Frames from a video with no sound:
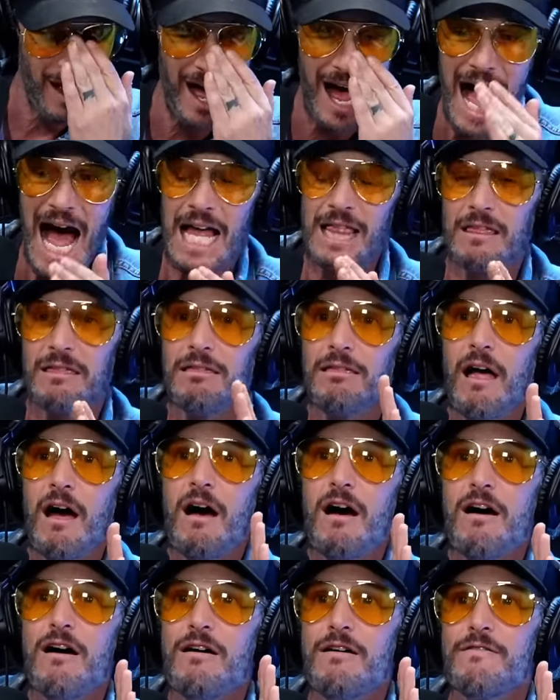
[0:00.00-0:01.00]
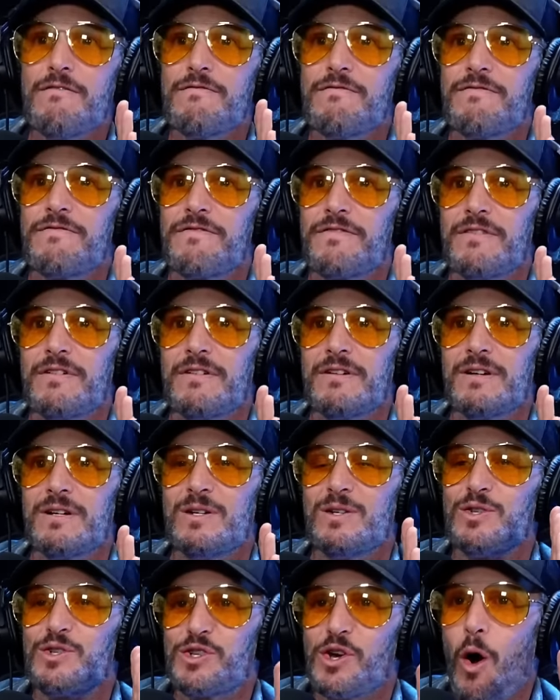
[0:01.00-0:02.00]
I love
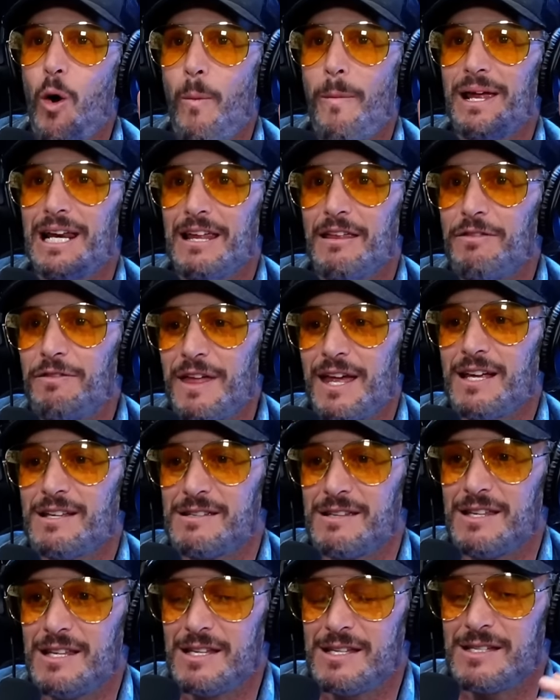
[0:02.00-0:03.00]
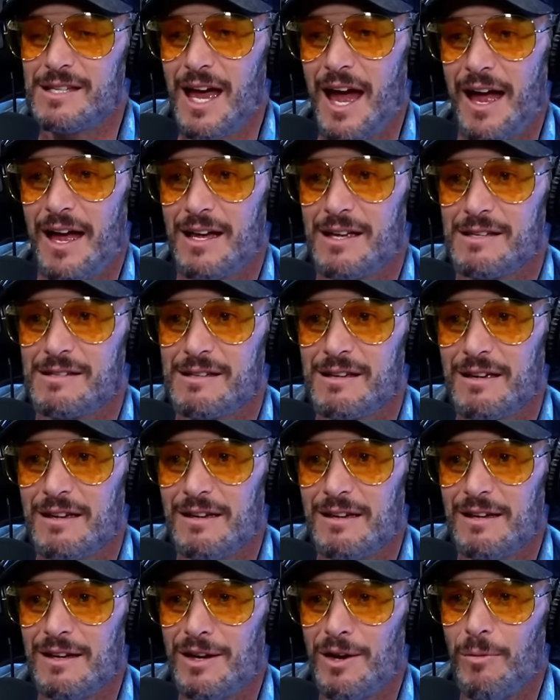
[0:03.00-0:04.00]
so many things that he says,
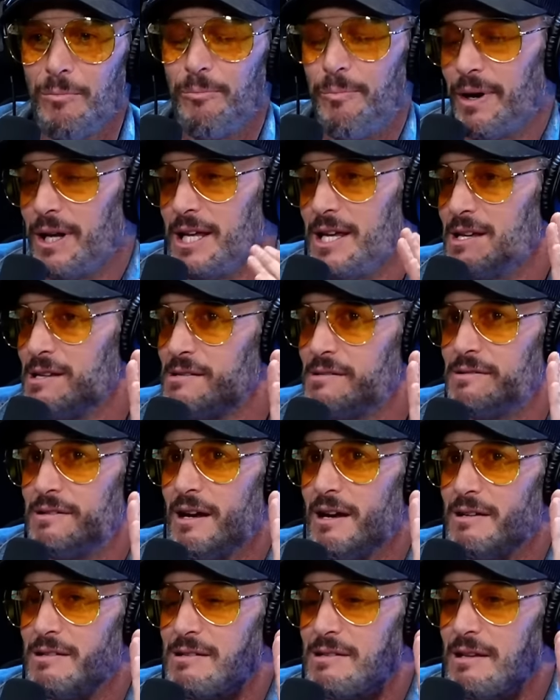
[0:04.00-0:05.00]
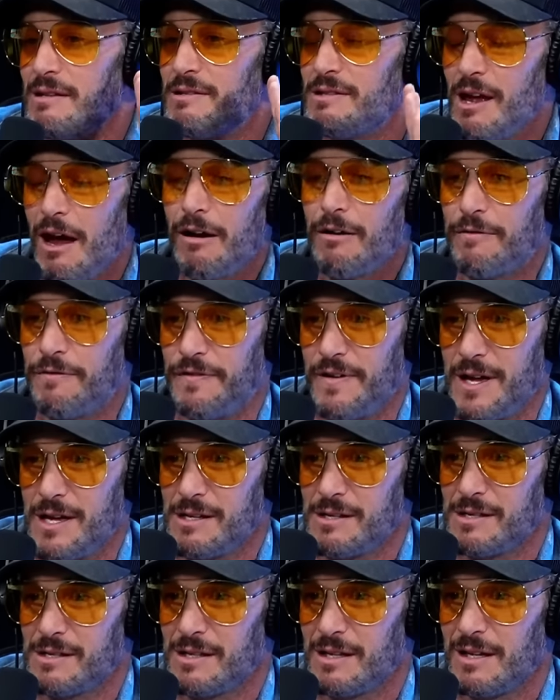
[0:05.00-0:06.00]
but he does the duck
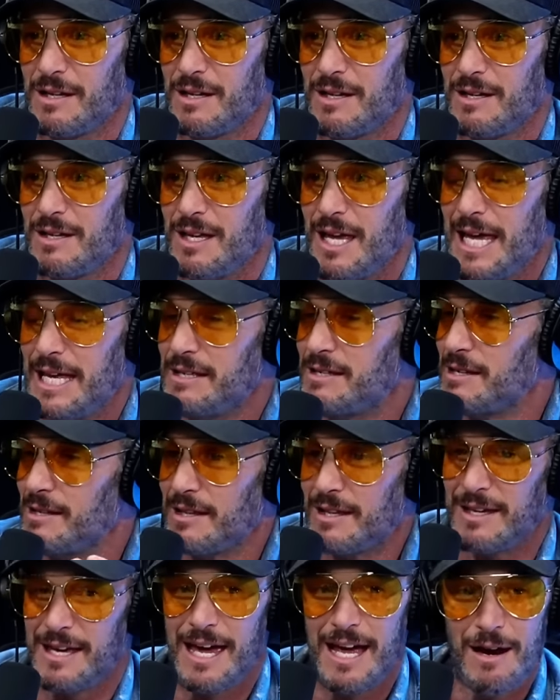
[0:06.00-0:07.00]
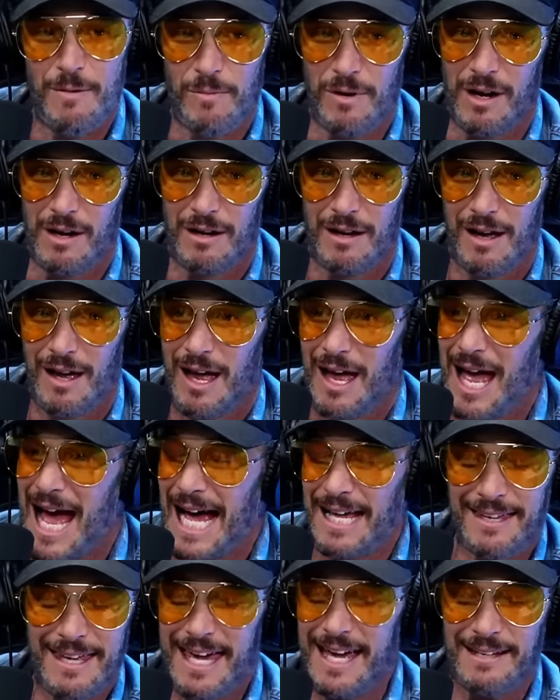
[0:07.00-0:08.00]
face into the camera. I
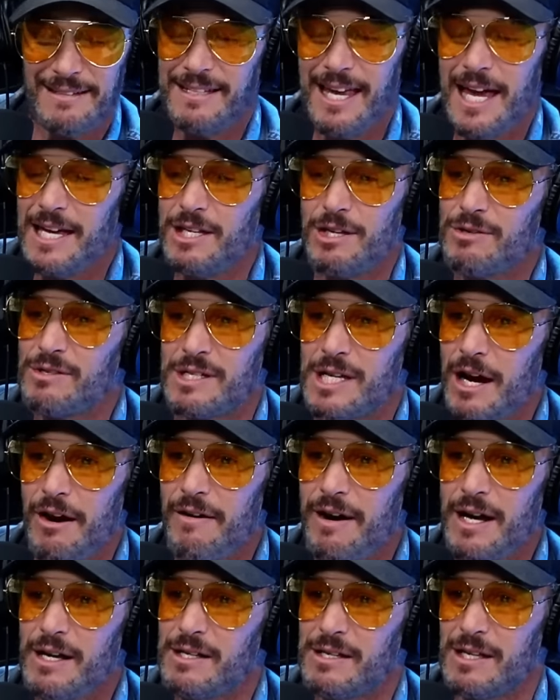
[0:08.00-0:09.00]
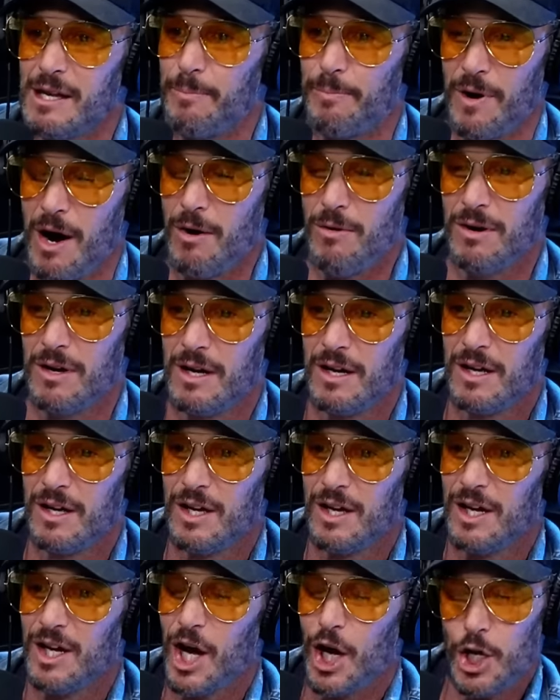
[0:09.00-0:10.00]
can't take you seriously, bro.
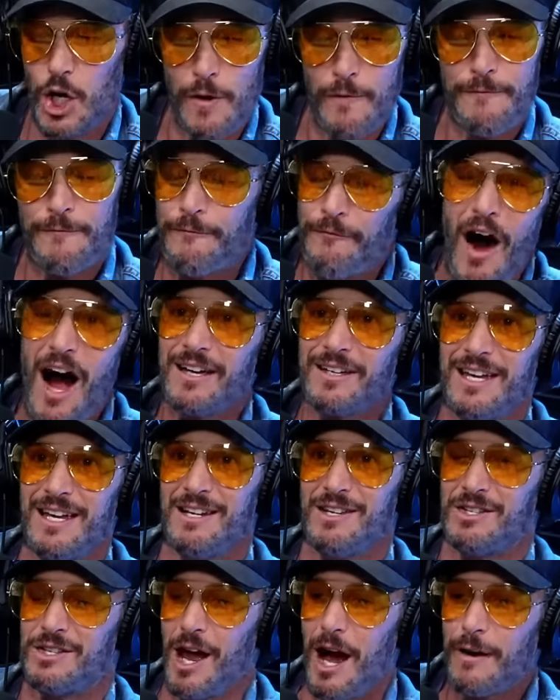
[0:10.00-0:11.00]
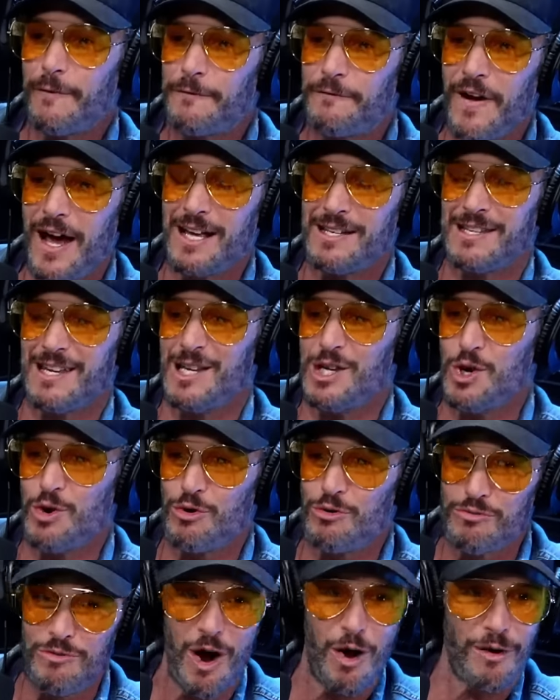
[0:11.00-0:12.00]
No, Are you not. fucking duck facing, you
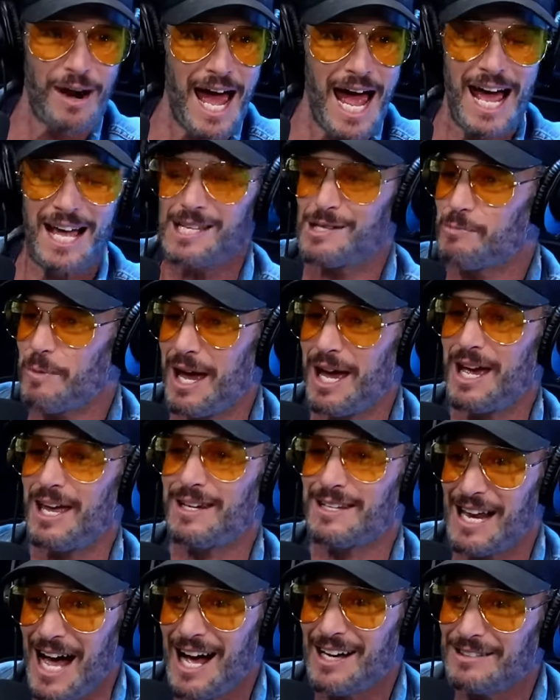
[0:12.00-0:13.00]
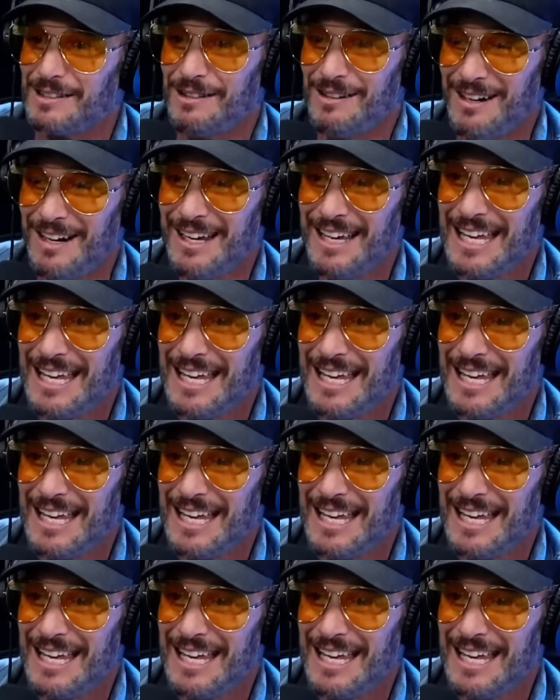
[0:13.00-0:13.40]
grown ass man, doctor?